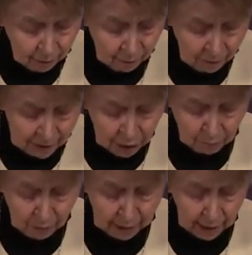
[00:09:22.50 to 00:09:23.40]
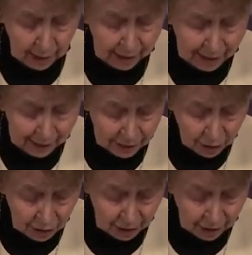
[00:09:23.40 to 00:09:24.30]
rich men
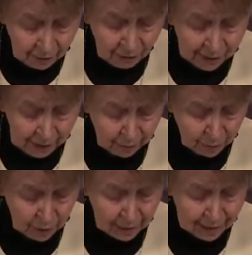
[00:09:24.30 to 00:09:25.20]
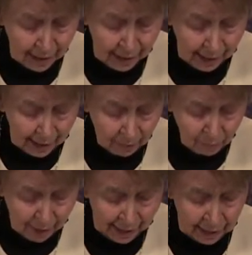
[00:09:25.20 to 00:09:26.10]
and chief captains
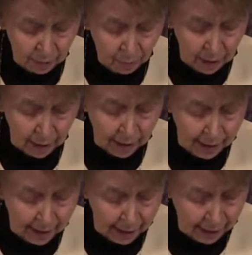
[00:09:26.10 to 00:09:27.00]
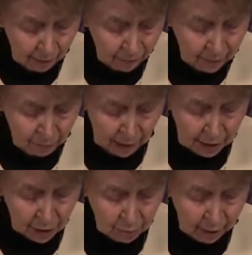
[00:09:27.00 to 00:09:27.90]
and mighty men and every
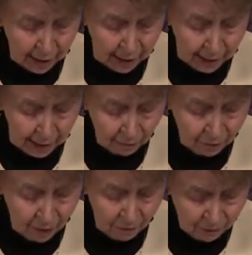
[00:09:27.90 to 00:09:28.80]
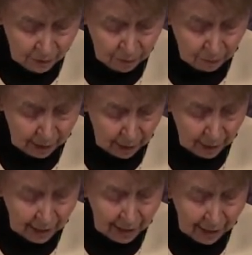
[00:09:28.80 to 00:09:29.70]
bondsman and every free
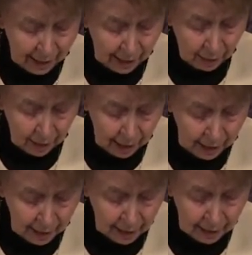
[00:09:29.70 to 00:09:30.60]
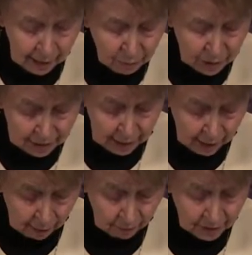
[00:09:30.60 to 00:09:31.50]
man hid
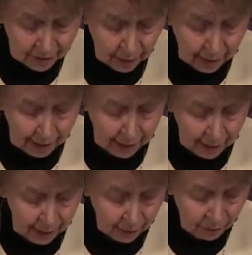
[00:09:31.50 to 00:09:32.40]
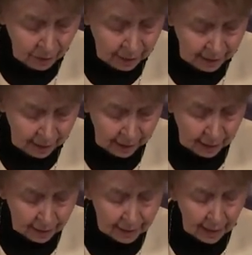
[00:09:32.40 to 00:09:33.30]
themselves in the
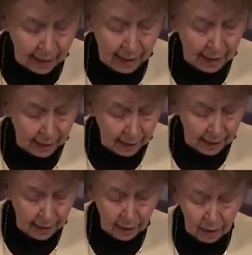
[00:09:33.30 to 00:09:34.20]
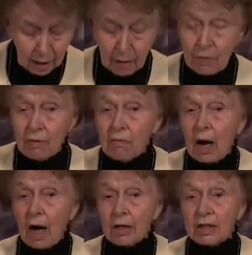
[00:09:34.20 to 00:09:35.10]
dens and in the
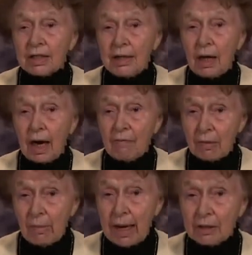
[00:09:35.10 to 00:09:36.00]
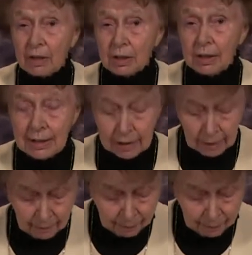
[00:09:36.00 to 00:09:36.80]
rocks of the mountains.